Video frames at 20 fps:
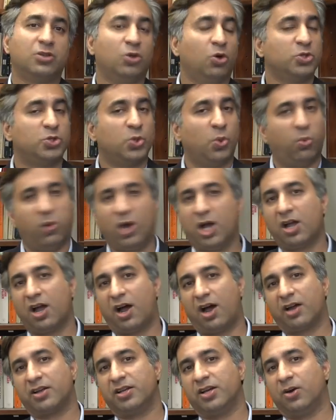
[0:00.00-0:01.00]
that those who work
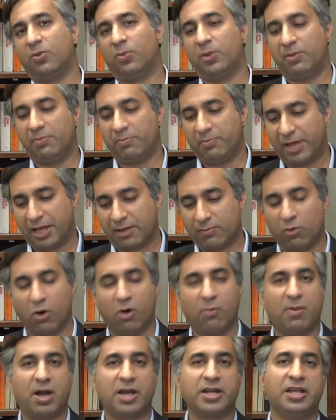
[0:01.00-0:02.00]
harder will make
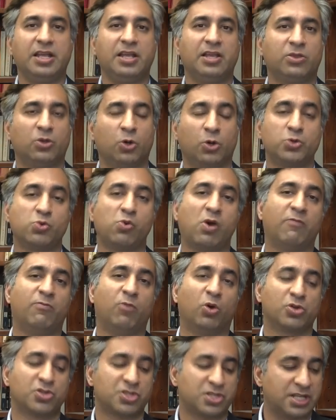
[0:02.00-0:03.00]
more money, those who have
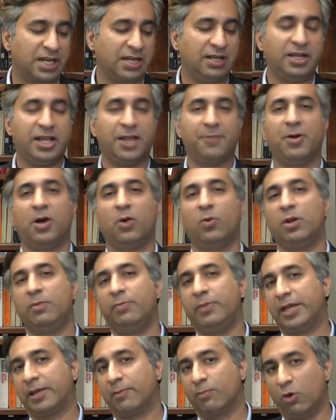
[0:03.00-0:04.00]
more skilled labor will
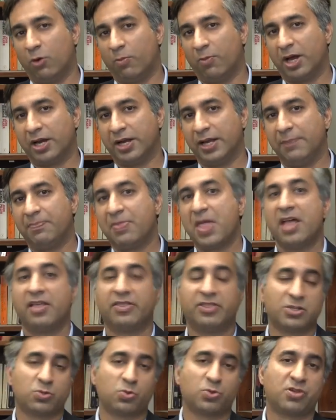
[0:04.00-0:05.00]
make more money.
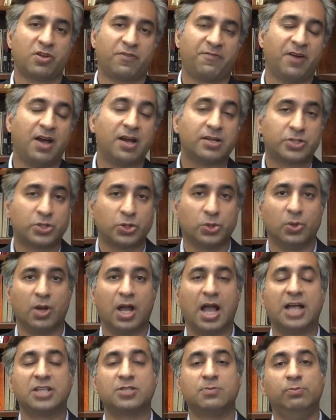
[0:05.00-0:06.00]
This was referred
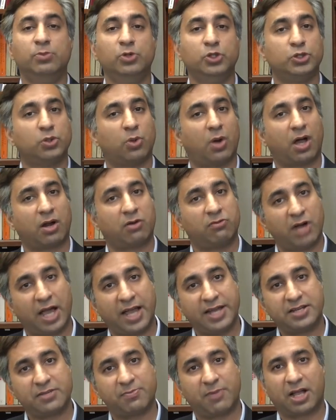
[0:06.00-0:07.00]
to as bourgeois
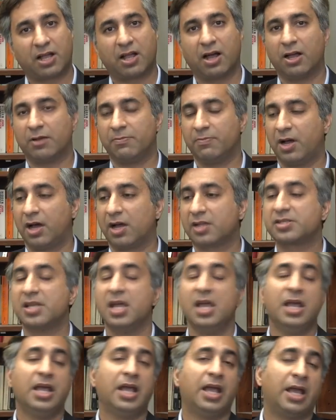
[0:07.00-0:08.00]
right by Karl Marx,
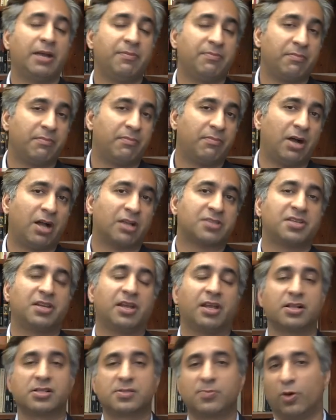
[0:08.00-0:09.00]
and Marx
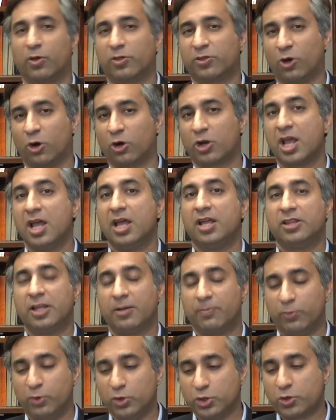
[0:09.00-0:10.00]
and Engels both thought
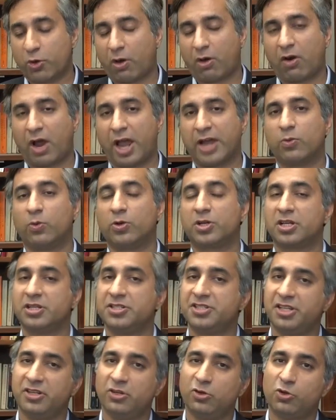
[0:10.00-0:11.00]
that bourgeois right would
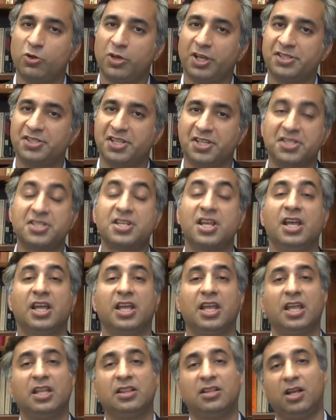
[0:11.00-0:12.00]
continue to exist
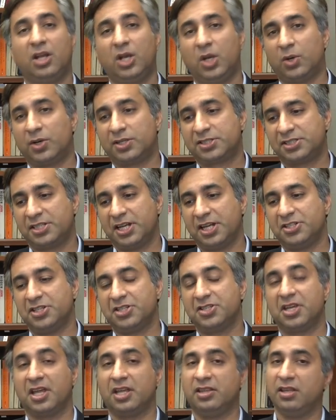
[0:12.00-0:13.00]
in the lower
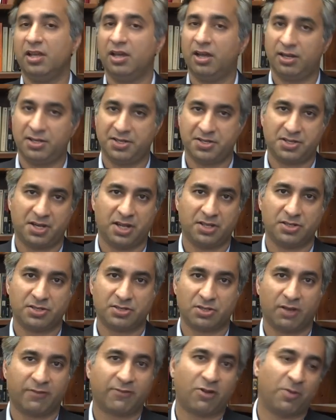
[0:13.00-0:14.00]
stages, in the early
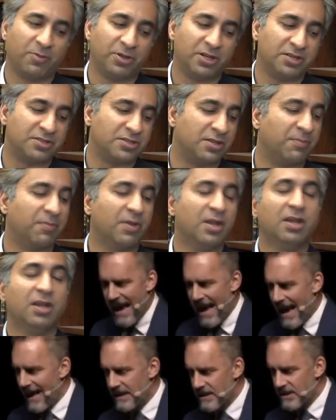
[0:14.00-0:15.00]
stages of communism.
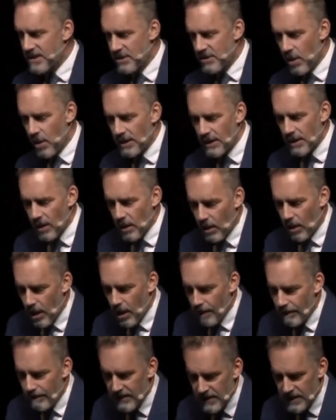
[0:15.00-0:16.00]
And it's not
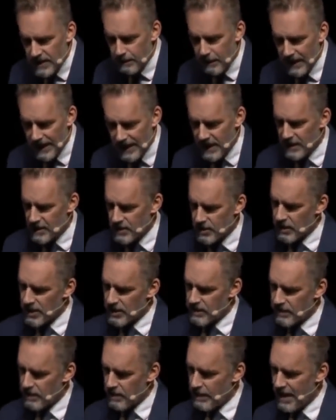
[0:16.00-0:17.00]
obvious by any
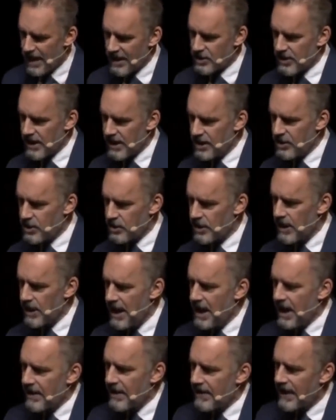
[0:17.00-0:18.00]
stretch of imagination
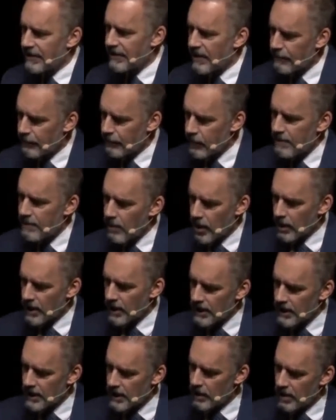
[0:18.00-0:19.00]
that the free market
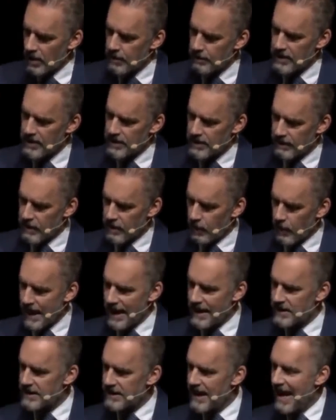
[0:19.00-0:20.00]
economies of the
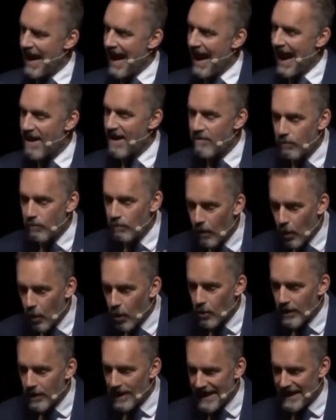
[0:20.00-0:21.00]
West have
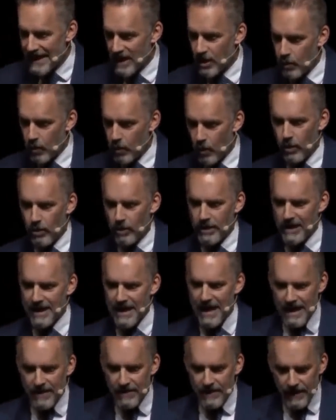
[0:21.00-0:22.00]
more inequality
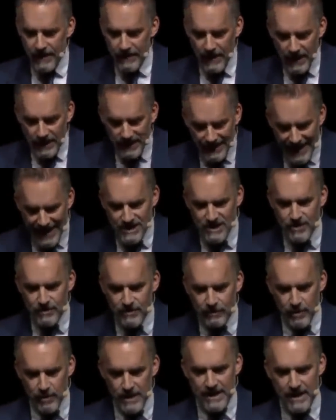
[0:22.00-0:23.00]
than the less
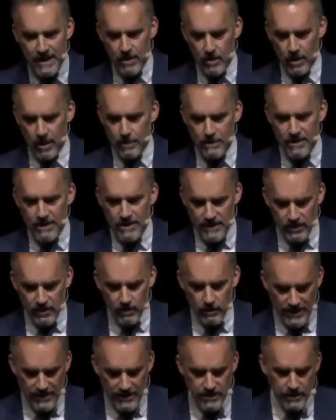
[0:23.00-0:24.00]
free economies in the
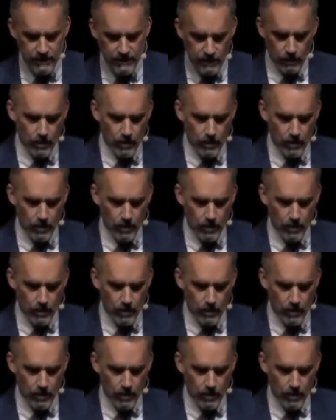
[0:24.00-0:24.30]
rest of the